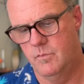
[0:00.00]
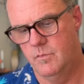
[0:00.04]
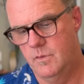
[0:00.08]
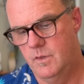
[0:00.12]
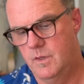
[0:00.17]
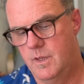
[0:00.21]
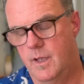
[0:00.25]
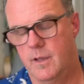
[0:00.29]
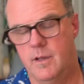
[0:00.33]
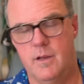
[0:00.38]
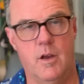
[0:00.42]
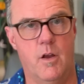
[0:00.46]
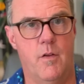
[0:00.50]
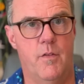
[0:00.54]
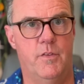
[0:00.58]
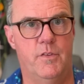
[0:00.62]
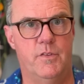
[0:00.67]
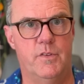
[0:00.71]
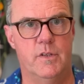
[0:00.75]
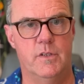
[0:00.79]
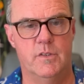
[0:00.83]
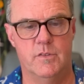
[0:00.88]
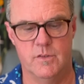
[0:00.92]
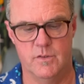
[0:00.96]
take care of the
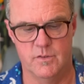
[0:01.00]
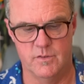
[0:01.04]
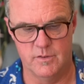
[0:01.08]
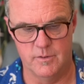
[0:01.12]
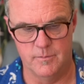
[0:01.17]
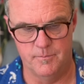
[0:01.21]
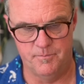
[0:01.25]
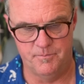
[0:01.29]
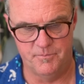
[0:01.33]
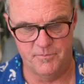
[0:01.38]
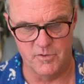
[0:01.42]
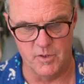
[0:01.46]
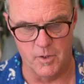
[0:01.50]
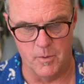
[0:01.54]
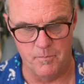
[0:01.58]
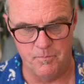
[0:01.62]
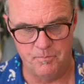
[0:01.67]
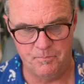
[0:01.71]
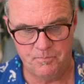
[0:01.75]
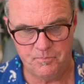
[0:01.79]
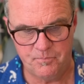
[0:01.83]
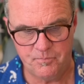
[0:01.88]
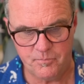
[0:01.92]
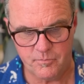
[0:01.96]
citizens. So
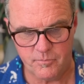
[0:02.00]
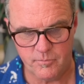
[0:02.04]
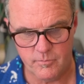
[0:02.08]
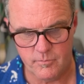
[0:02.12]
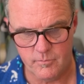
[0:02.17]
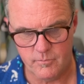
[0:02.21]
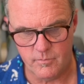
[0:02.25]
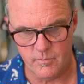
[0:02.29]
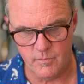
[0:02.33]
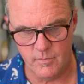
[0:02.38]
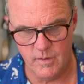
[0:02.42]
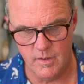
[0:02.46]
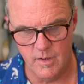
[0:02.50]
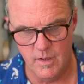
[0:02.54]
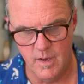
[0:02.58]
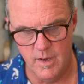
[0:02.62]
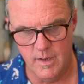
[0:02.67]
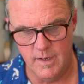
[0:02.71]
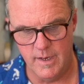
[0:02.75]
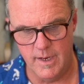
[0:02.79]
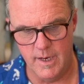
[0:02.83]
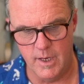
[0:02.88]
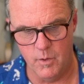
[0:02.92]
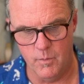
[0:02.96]

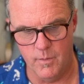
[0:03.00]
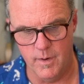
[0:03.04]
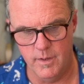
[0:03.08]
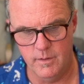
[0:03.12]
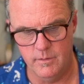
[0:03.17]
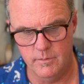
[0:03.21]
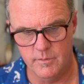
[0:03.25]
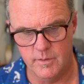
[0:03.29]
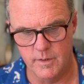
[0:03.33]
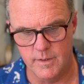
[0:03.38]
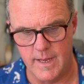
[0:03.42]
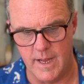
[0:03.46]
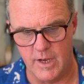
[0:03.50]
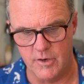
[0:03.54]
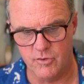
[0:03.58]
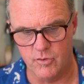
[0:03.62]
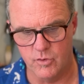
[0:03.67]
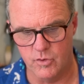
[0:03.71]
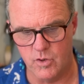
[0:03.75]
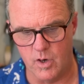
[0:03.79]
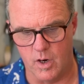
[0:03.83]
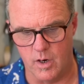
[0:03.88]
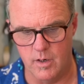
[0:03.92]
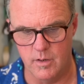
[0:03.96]
anyway, the
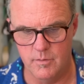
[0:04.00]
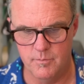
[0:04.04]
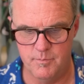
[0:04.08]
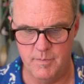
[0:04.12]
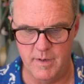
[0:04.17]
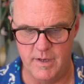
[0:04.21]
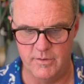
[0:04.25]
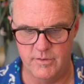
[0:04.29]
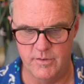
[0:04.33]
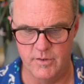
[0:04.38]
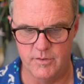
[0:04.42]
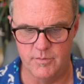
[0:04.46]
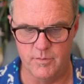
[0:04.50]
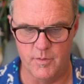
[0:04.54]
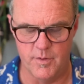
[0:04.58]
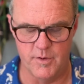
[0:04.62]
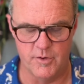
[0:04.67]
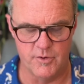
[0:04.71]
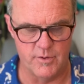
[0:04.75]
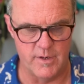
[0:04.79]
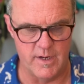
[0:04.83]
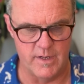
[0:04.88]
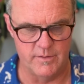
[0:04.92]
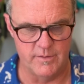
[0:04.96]
national card, basis for the
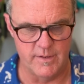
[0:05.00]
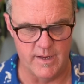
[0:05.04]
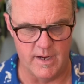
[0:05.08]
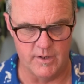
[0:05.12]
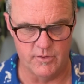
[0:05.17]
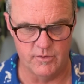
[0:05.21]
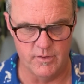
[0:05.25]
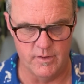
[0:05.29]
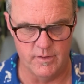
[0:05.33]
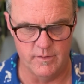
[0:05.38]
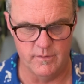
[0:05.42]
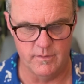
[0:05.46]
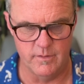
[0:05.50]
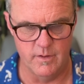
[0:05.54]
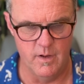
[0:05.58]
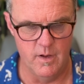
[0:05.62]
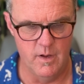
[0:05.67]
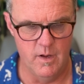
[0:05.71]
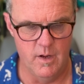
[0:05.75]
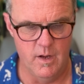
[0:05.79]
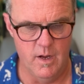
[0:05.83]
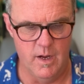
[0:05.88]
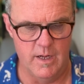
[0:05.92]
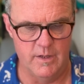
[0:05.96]
transactions.
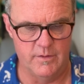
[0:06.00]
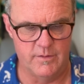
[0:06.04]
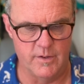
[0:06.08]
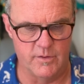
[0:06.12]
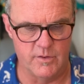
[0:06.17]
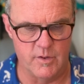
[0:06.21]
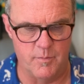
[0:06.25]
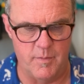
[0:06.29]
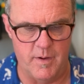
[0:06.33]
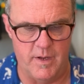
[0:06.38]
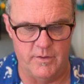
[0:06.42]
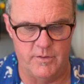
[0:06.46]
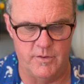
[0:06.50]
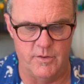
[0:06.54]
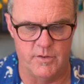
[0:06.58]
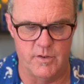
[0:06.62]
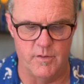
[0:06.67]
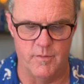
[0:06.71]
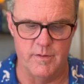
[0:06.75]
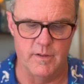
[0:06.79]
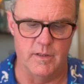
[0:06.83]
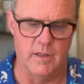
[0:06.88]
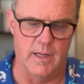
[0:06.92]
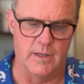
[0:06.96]
It says the basis
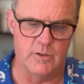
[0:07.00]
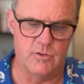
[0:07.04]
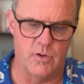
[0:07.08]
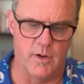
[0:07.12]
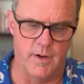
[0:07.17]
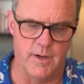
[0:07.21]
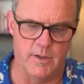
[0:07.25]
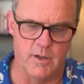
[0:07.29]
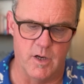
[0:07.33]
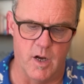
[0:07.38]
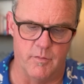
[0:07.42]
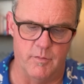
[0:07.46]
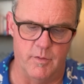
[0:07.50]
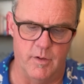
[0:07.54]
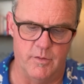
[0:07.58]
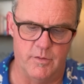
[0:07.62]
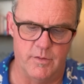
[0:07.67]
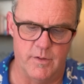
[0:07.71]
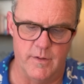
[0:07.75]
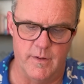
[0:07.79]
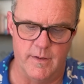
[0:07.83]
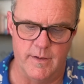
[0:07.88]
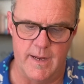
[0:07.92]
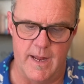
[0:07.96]
of the electronic governance
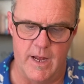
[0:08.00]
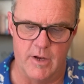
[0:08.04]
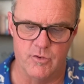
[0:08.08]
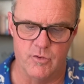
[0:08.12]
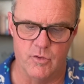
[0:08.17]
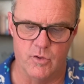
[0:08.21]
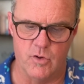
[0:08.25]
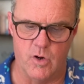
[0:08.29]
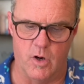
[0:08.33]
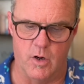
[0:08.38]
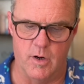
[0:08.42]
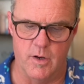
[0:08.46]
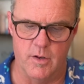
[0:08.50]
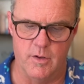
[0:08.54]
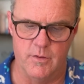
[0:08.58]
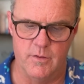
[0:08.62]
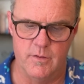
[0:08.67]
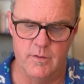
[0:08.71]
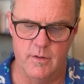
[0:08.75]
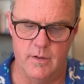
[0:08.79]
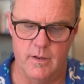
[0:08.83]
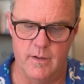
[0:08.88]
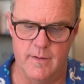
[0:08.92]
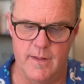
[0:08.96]
in the national card
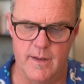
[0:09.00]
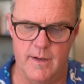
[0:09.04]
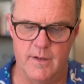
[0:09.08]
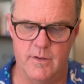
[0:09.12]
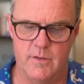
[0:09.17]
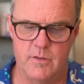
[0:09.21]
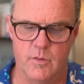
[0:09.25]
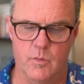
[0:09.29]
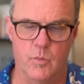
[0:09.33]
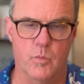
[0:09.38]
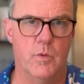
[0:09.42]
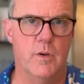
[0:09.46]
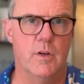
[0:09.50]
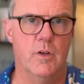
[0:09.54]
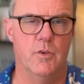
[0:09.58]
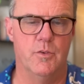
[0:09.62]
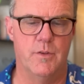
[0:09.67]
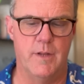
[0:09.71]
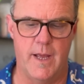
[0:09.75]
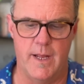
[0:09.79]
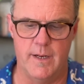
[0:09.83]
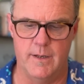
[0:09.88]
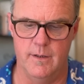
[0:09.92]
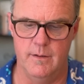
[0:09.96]
is that it's real
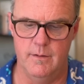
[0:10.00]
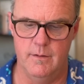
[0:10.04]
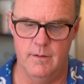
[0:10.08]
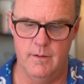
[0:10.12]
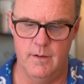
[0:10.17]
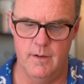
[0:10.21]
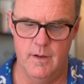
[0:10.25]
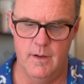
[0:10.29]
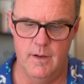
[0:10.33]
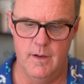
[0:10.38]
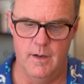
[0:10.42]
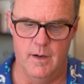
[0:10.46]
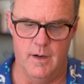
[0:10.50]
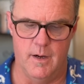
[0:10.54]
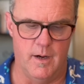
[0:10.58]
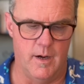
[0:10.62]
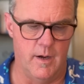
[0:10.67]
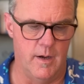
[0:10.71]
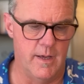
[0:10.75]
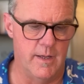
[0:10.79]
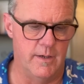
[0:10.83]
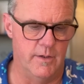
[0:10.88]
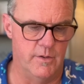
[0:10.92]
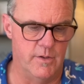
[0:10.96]
data,
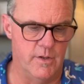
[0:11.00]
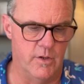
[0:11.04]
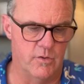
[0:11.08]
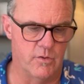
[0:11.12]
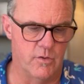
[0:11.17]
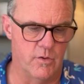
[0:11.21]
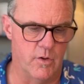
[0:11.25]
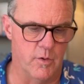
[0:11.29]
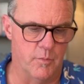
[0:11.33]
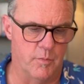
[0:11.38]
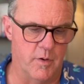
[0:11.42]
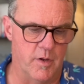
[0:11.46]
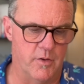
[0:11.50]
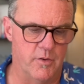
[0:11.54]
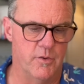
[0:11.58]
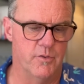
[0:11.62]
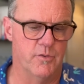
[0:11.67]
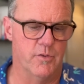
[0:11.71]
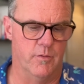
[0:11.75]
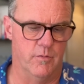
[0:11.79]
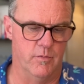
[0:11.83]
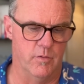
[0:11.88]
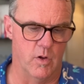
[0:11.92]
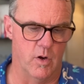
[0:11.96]
in addition to the
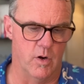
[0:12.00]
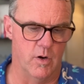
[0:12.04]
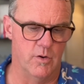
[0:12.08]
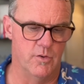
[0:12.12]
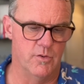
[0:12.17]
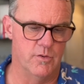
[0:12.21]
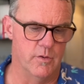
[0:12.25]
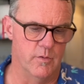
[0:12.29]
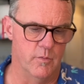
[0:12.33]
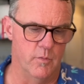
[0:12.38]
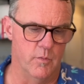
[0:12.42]
presence of large